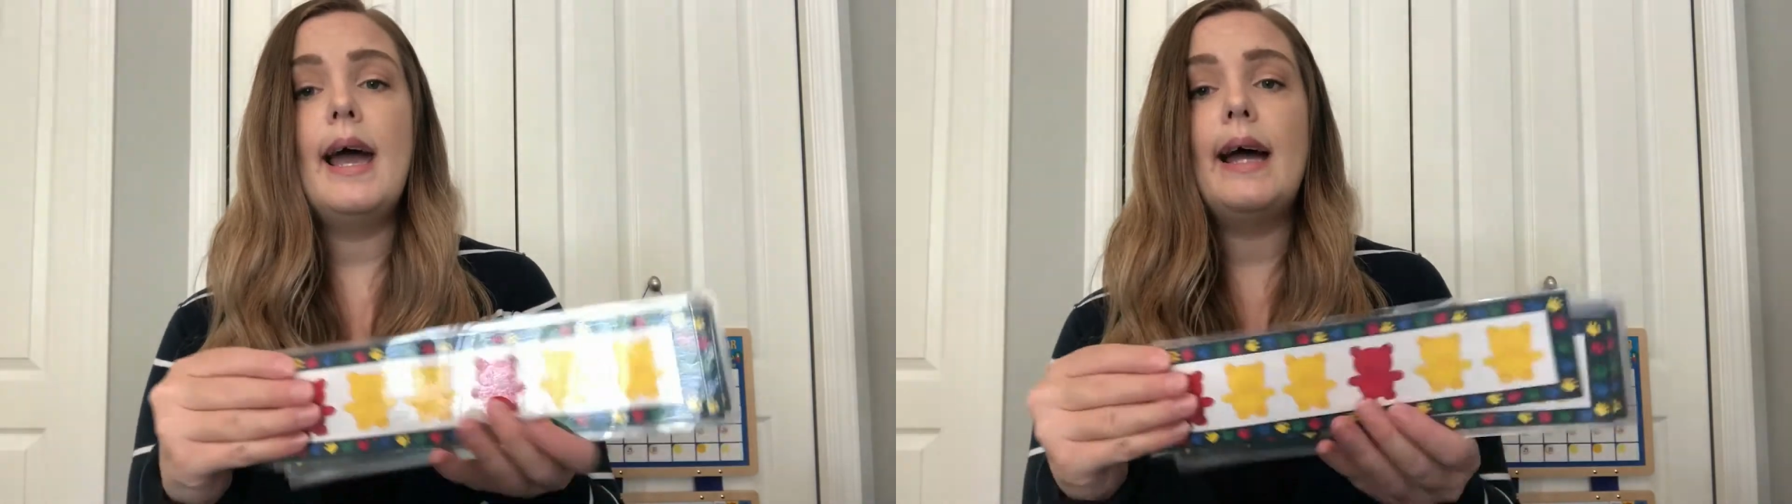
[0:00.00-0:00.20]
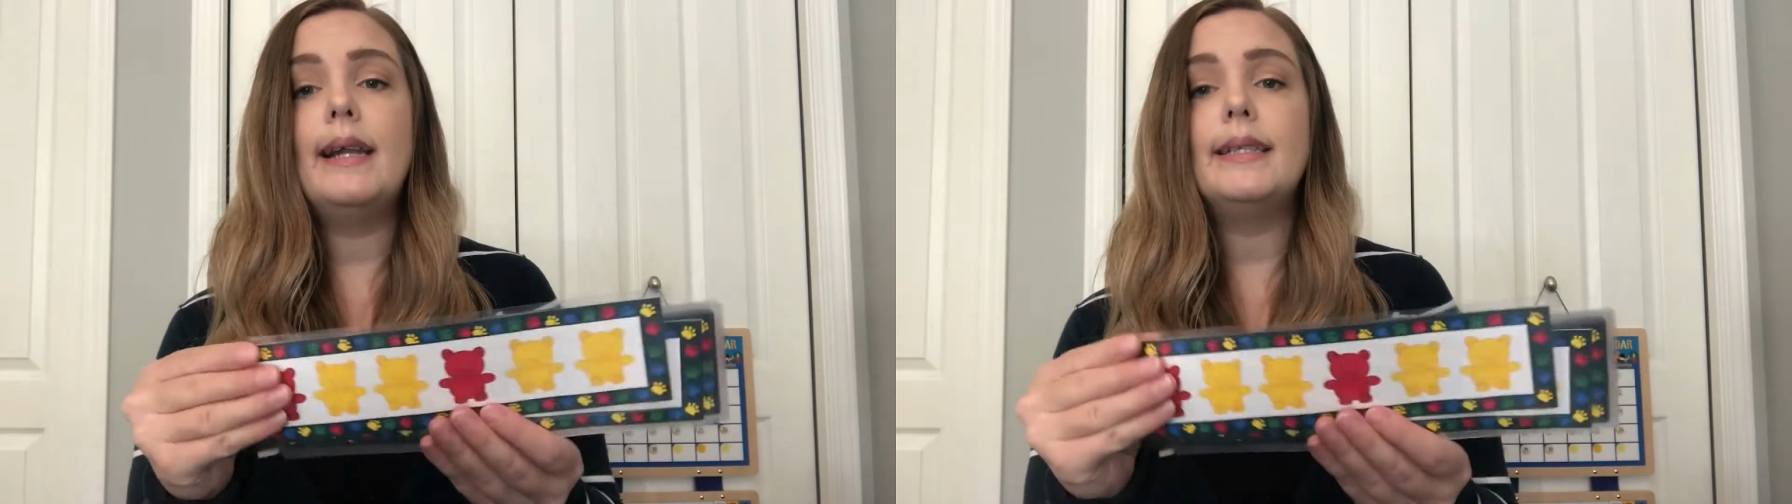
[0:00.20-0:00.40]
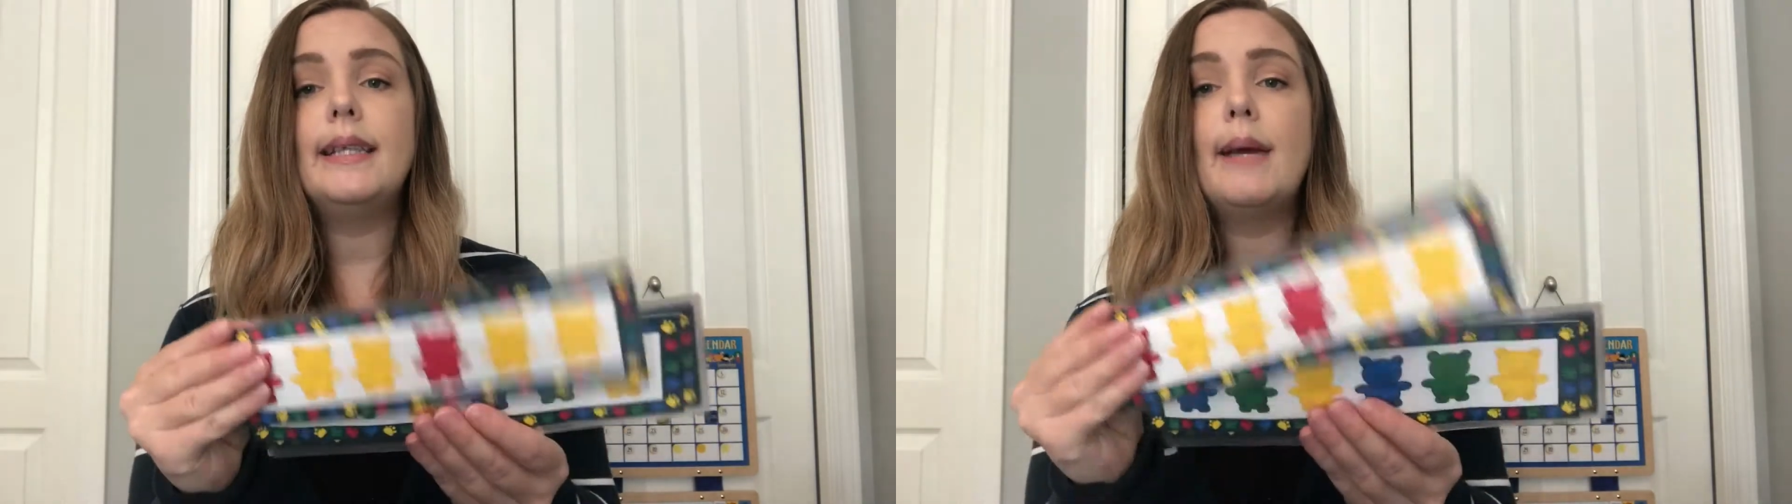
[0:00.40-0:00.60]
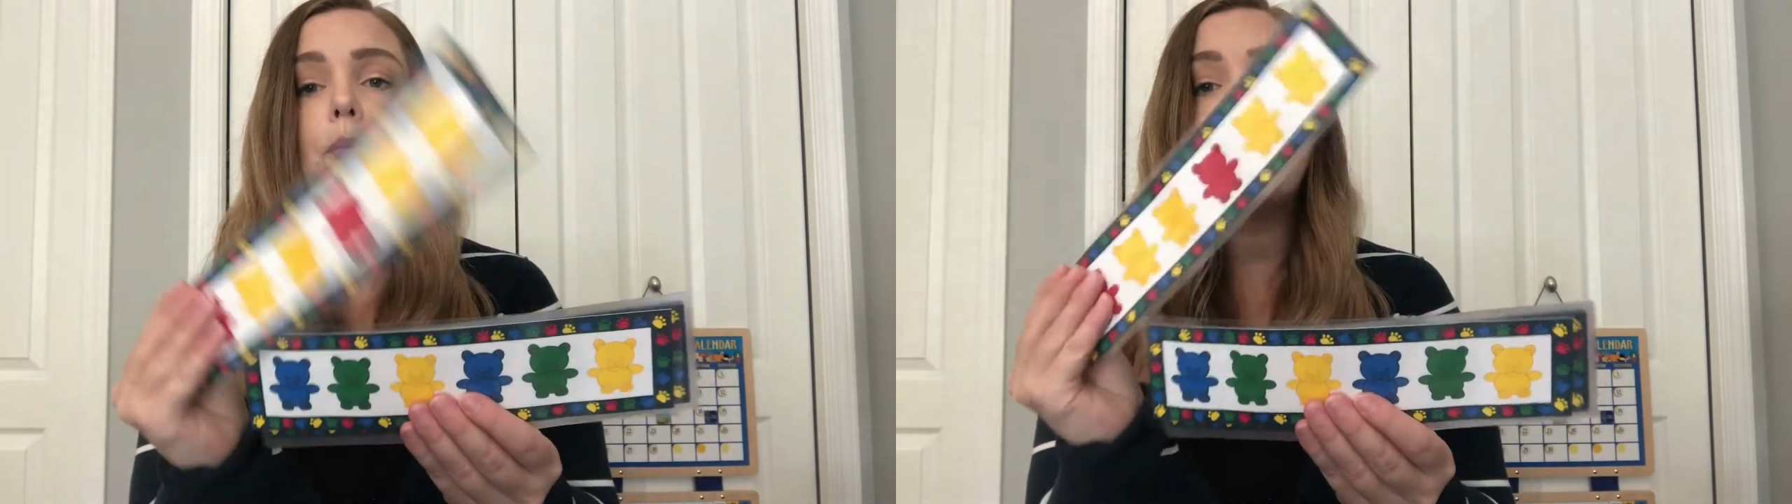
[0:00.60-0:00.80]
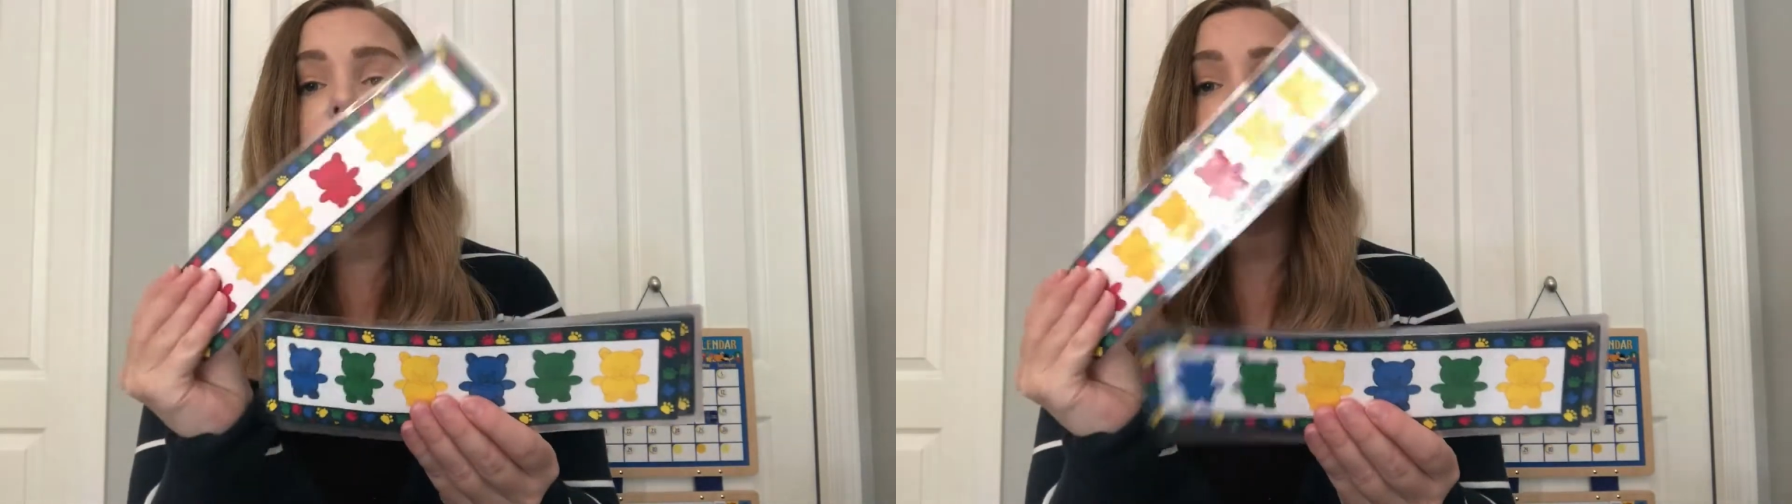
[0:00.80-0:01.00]
And as they get more
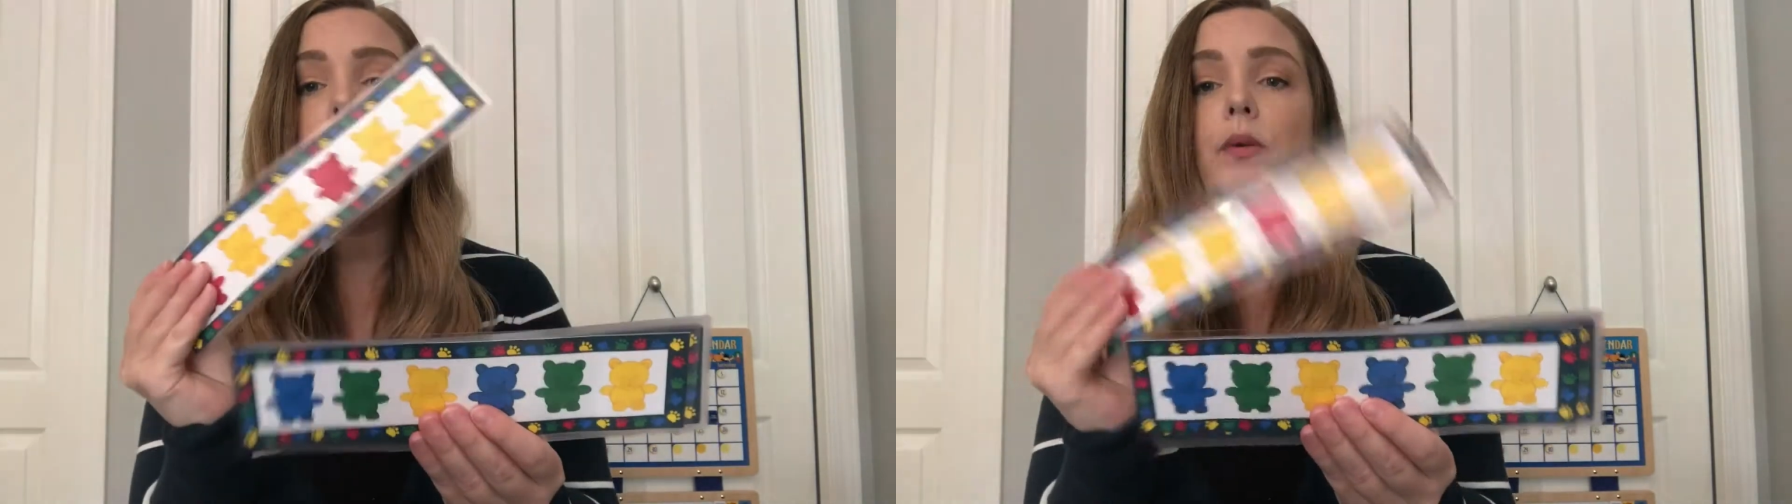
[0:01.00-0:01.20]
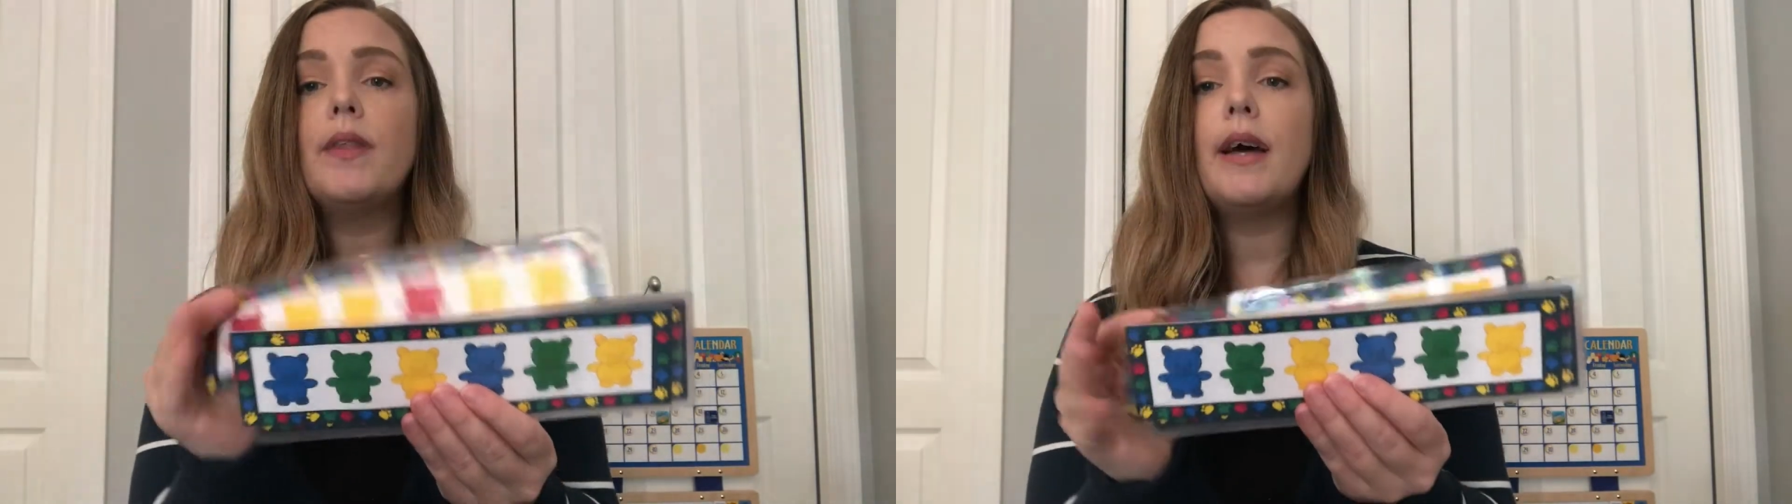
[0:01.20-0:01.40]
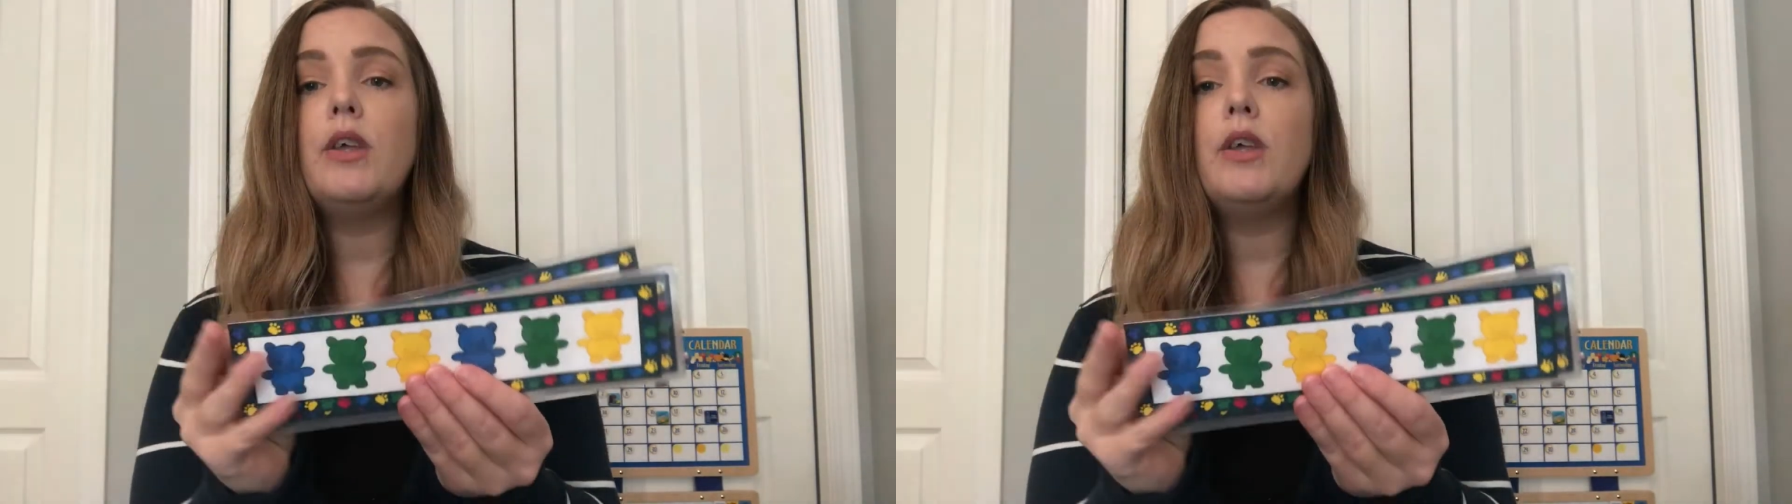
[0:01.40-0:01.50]
comfortable with that,